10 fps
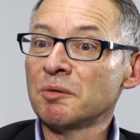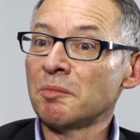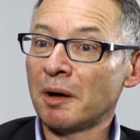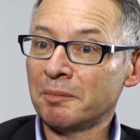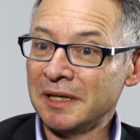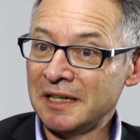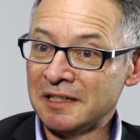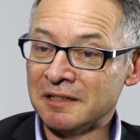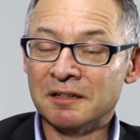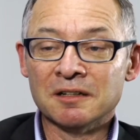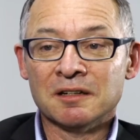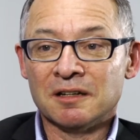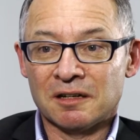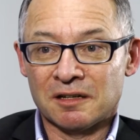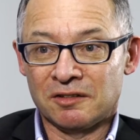or it might be in
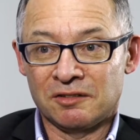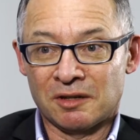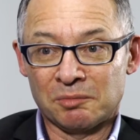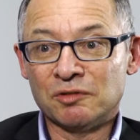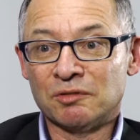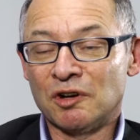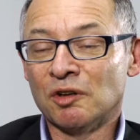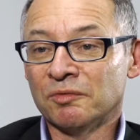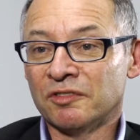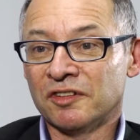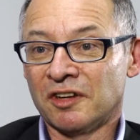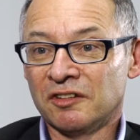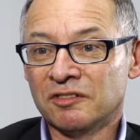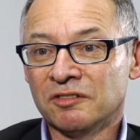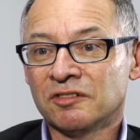a subsequent
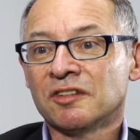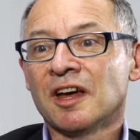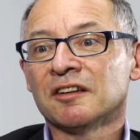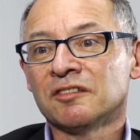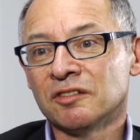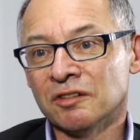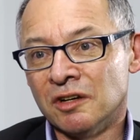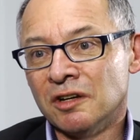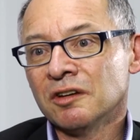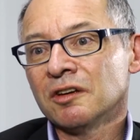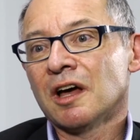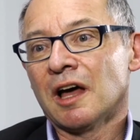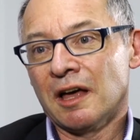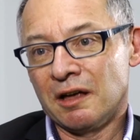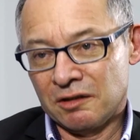conversation, start to
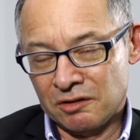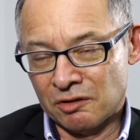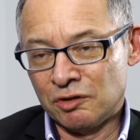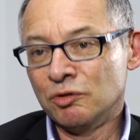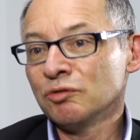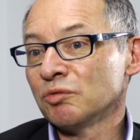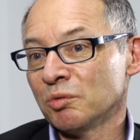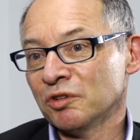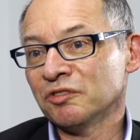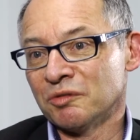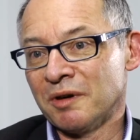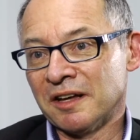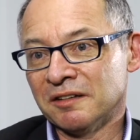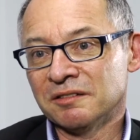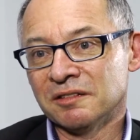use words
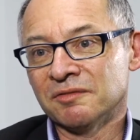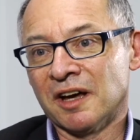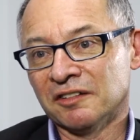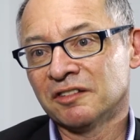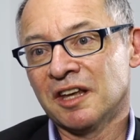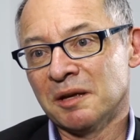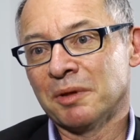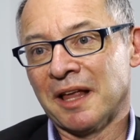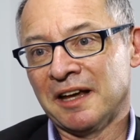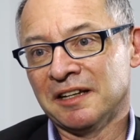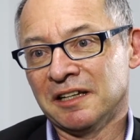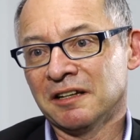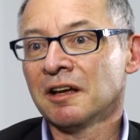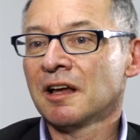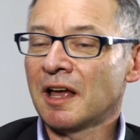around advanced care planning.
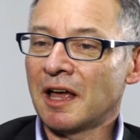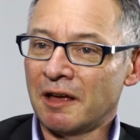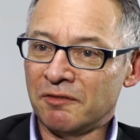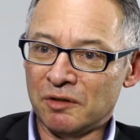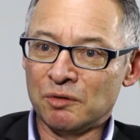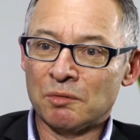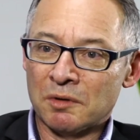Have you